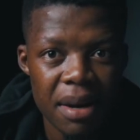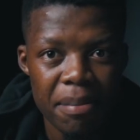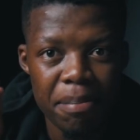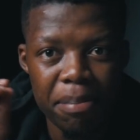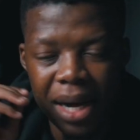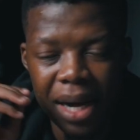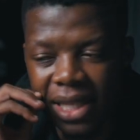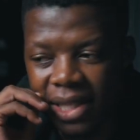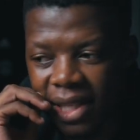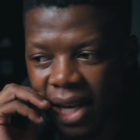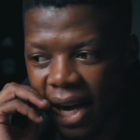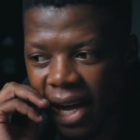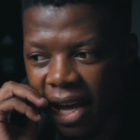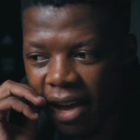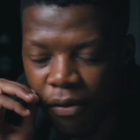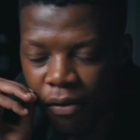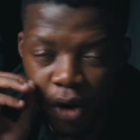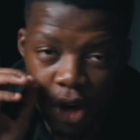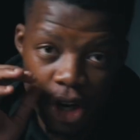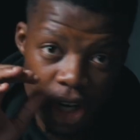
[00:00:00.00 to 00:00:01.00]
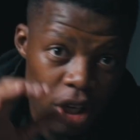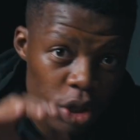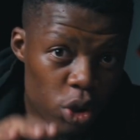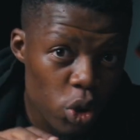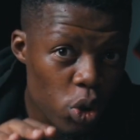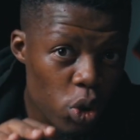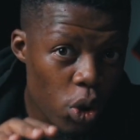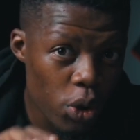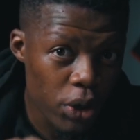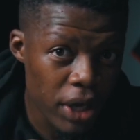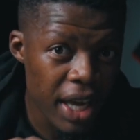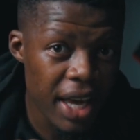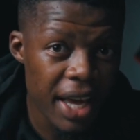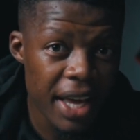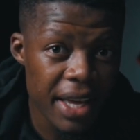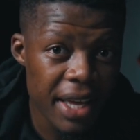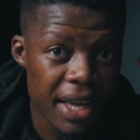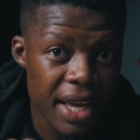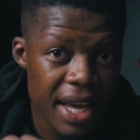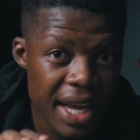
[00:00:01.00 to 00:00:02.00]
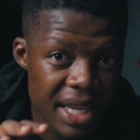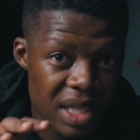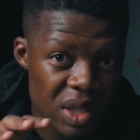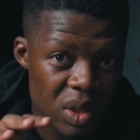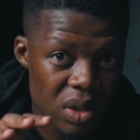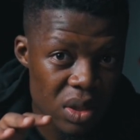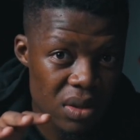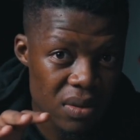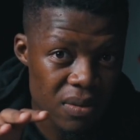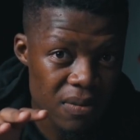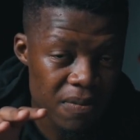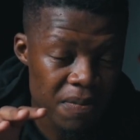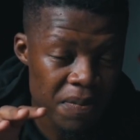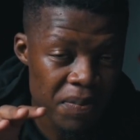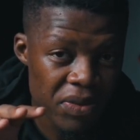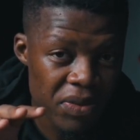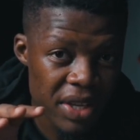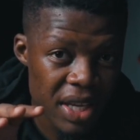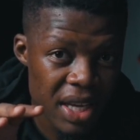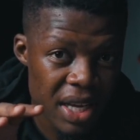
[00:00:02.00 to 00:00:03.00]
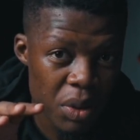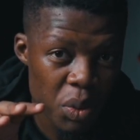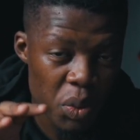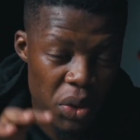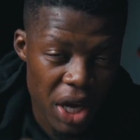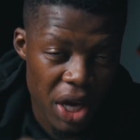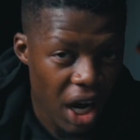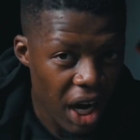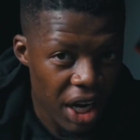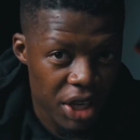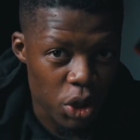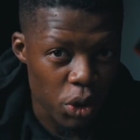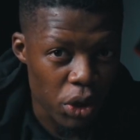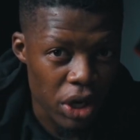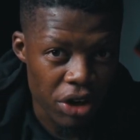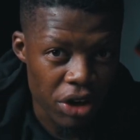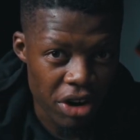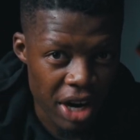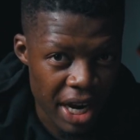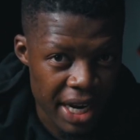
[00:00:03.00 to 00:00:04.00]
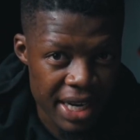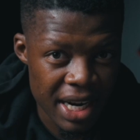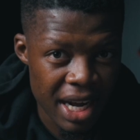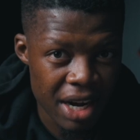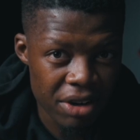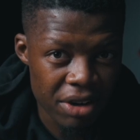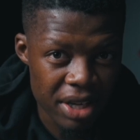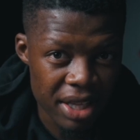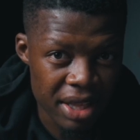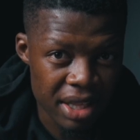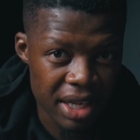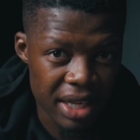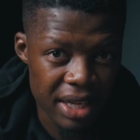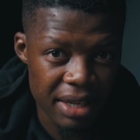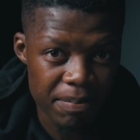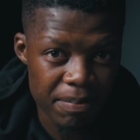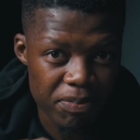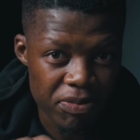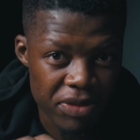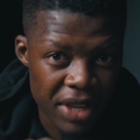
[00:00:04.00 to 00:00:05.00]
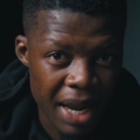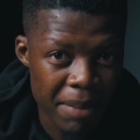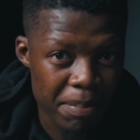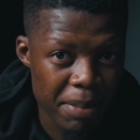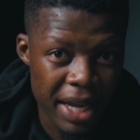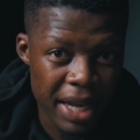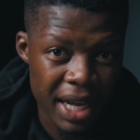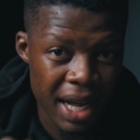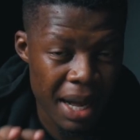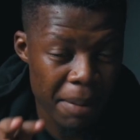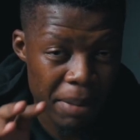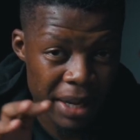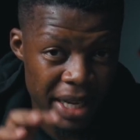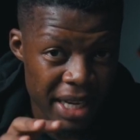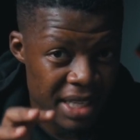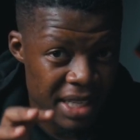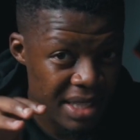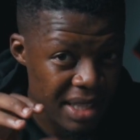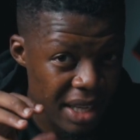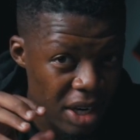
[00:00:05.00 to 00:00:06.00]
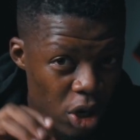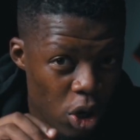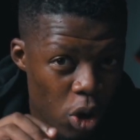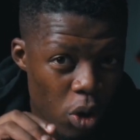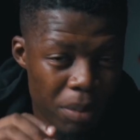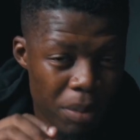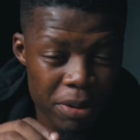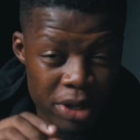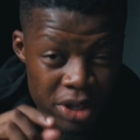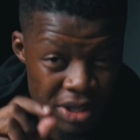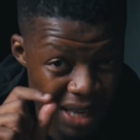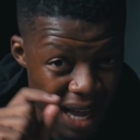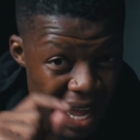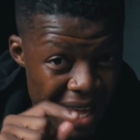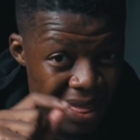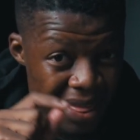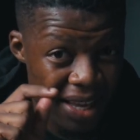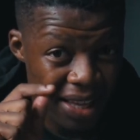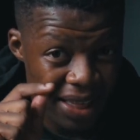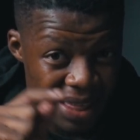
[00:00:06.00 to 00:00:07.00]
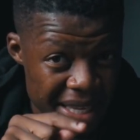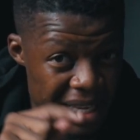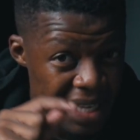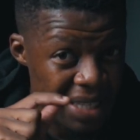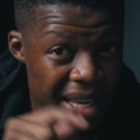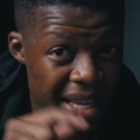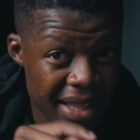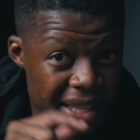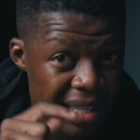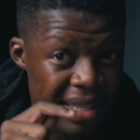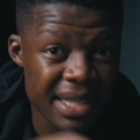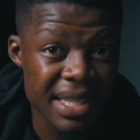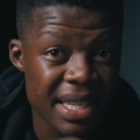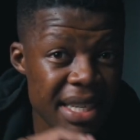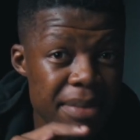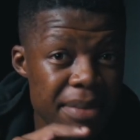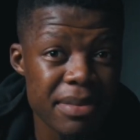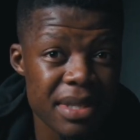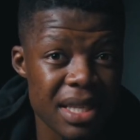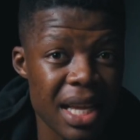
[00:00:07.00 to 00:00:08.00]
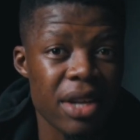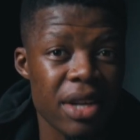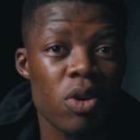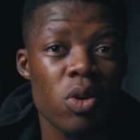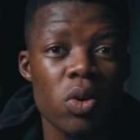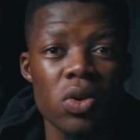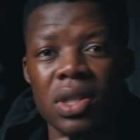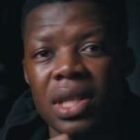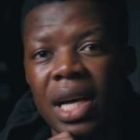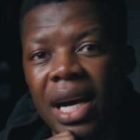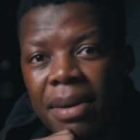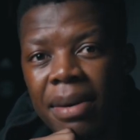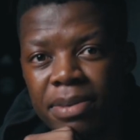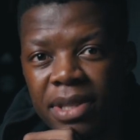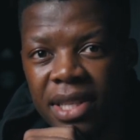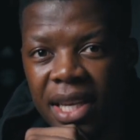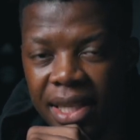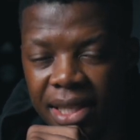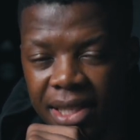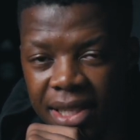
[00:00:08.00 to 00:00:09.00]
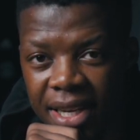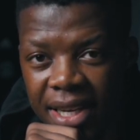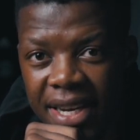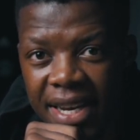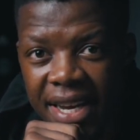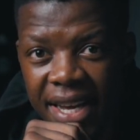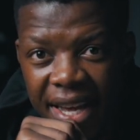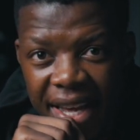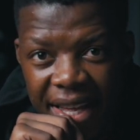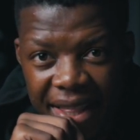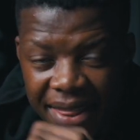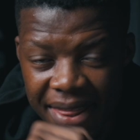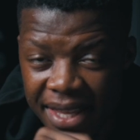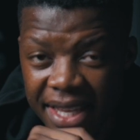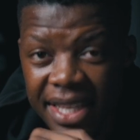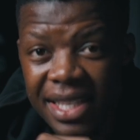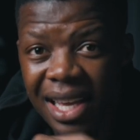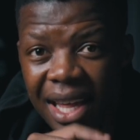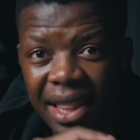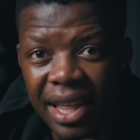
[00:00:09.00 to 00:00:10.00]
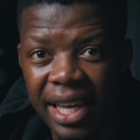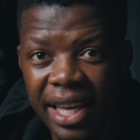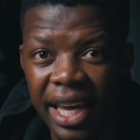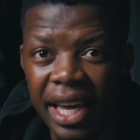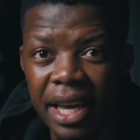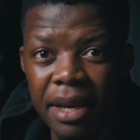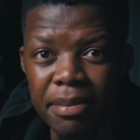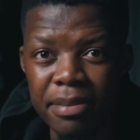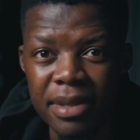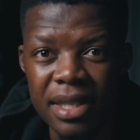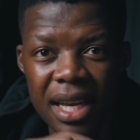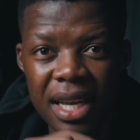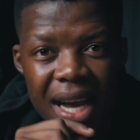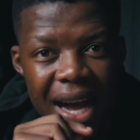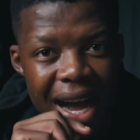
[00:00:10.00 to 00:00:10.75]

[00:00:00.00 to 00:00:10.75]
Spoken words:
But if we're going to do okay, as we are doing right now in the Nedbank Cup against the lower, because I think these are the teams that cause the upset. These are the games.